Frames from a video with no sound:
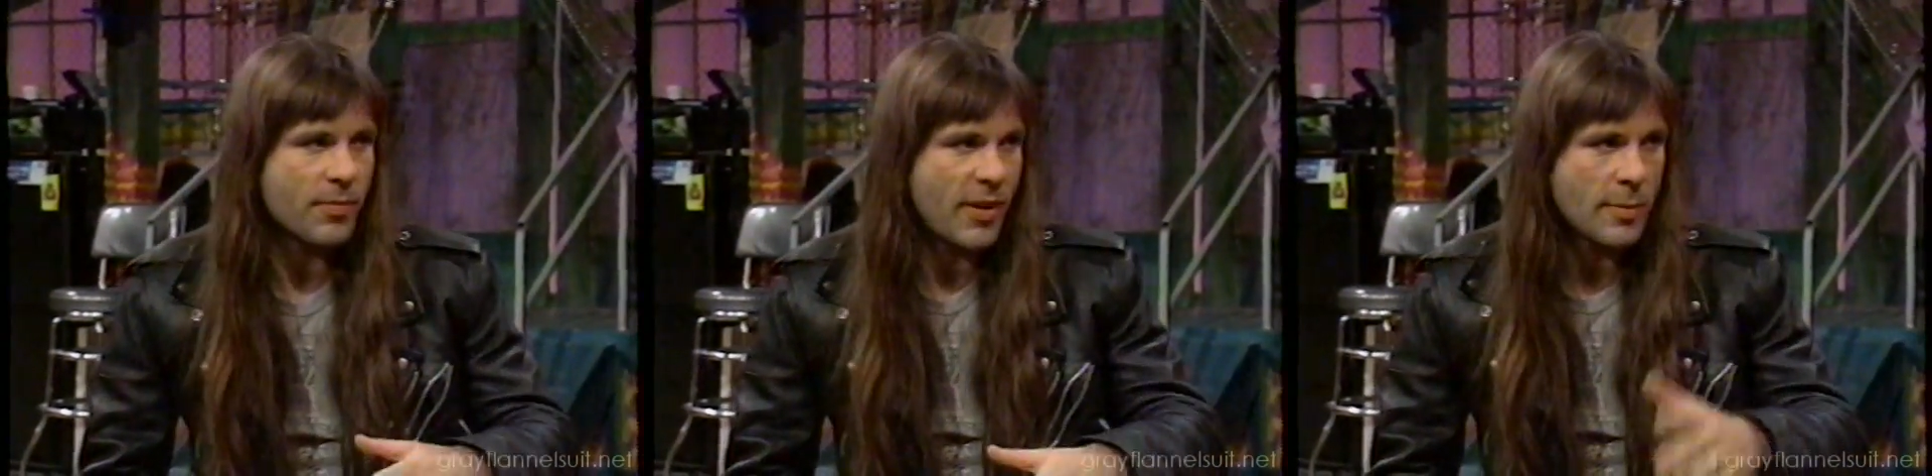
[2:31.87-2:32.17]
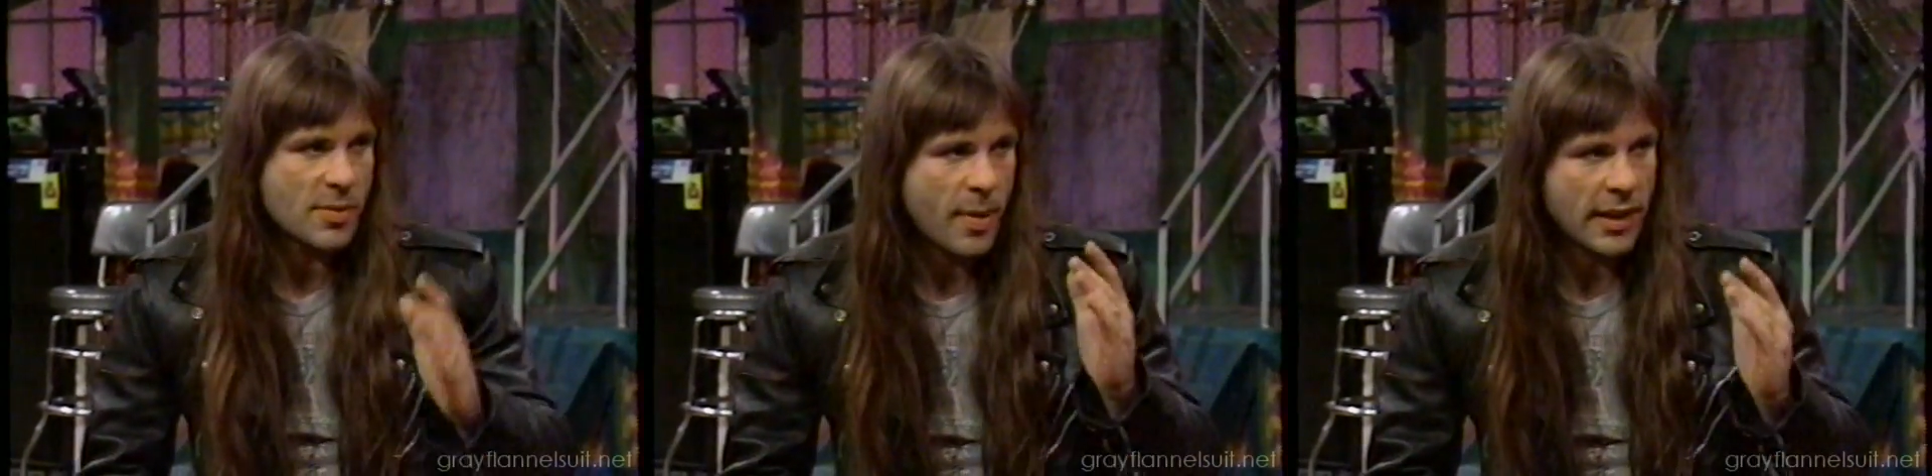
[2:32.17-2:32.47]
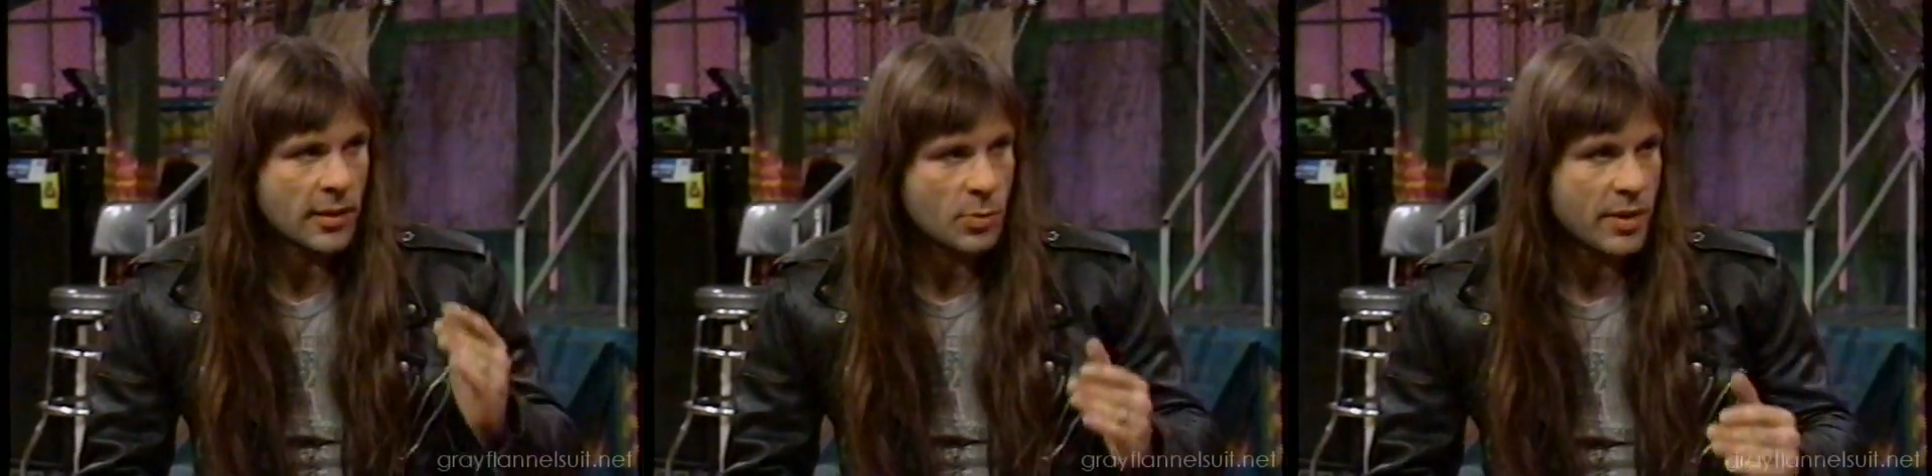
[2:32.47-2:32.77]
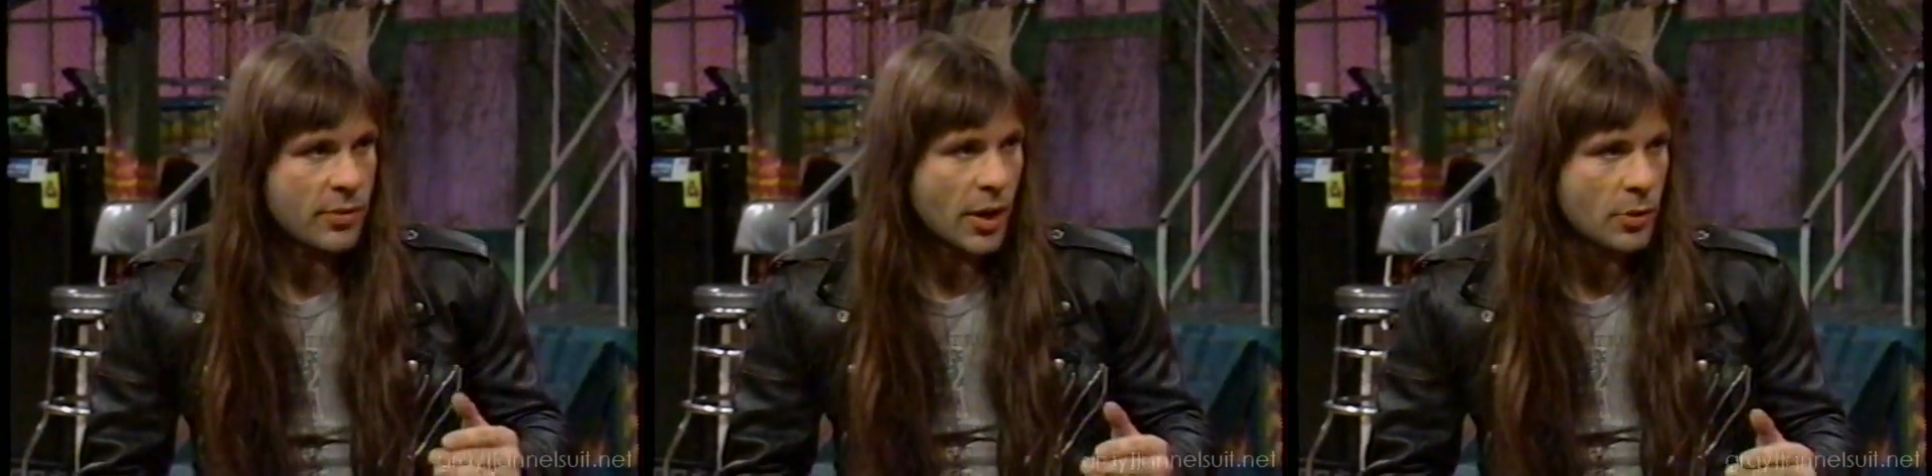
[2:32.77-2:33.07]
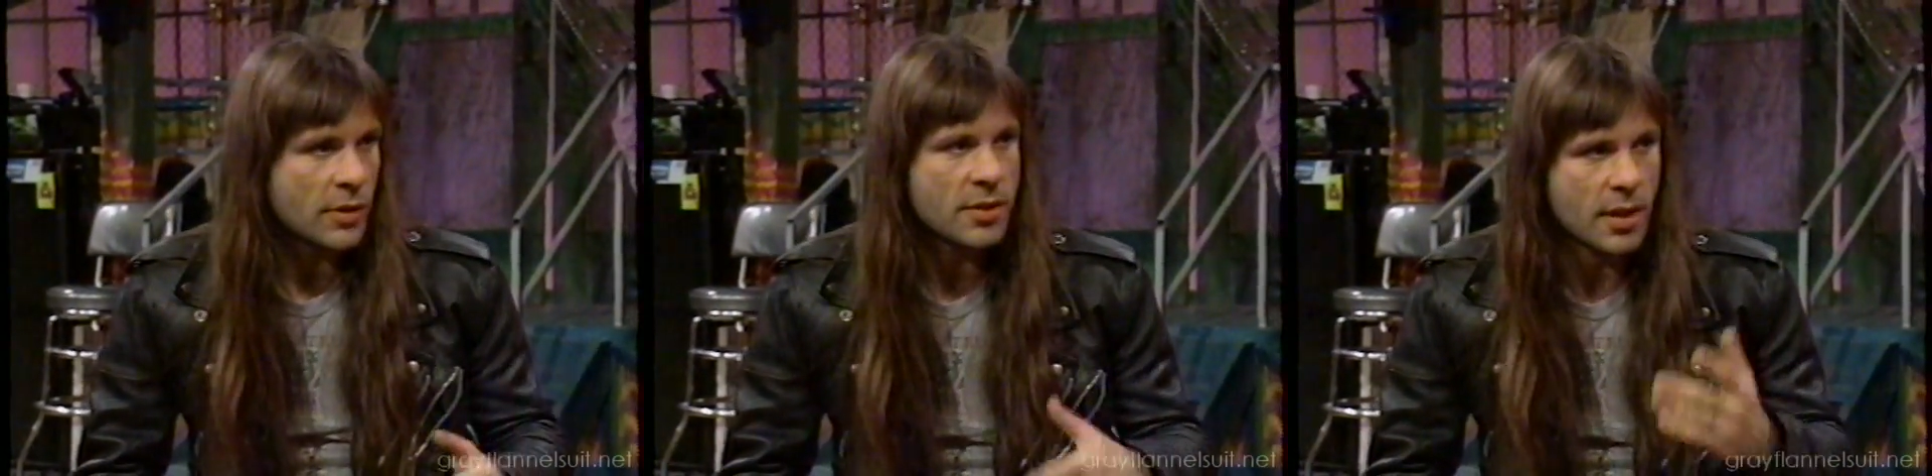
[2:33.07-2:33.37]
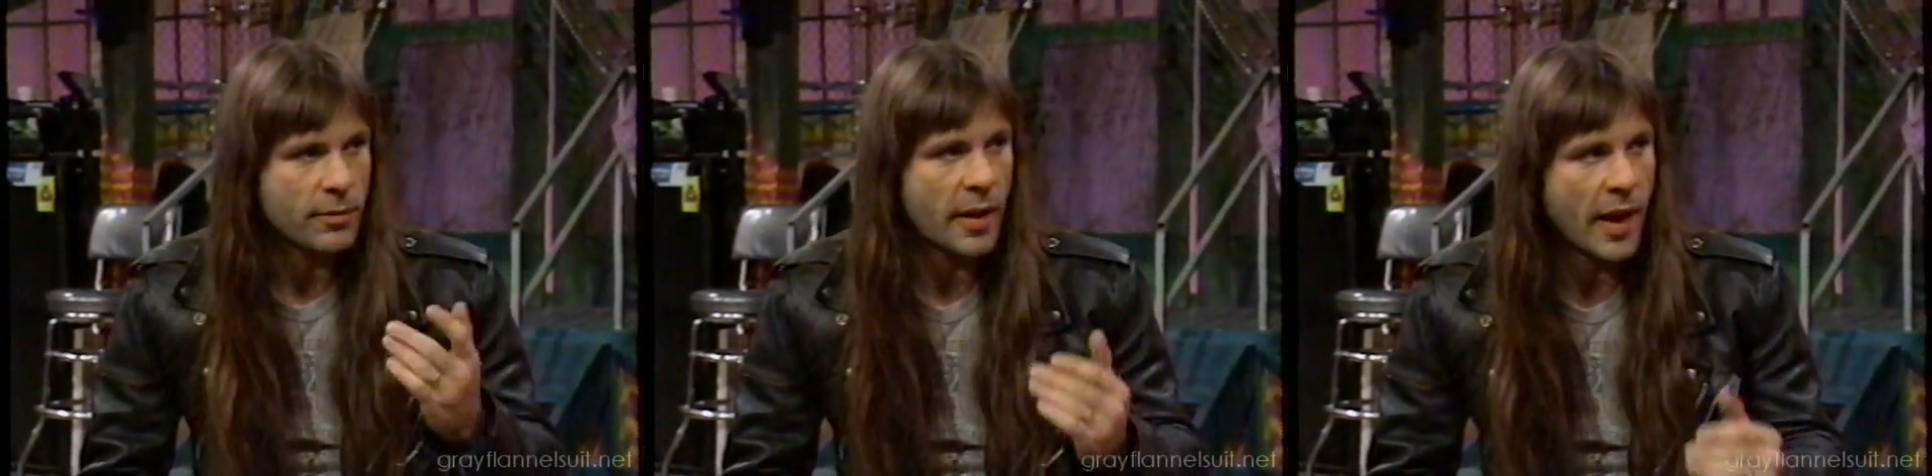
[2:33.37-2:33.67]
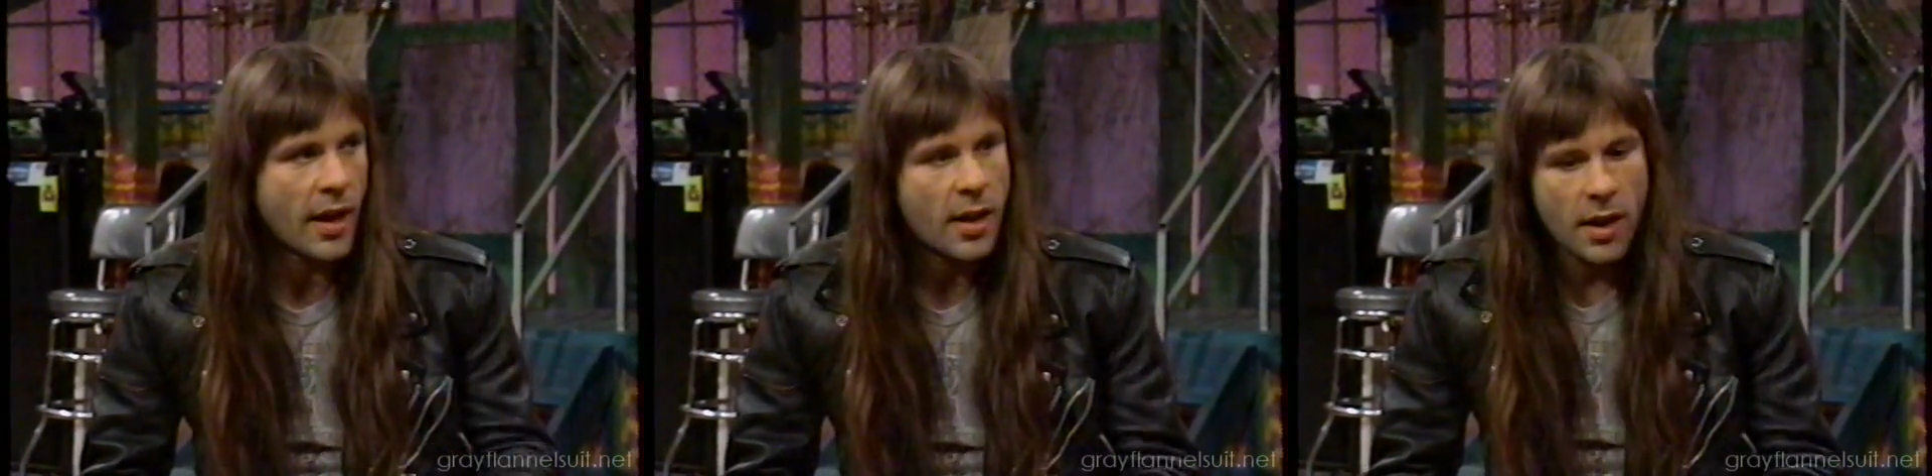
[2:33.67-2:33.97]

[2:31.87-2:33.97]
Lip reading: famous battles we've known and stuff like that,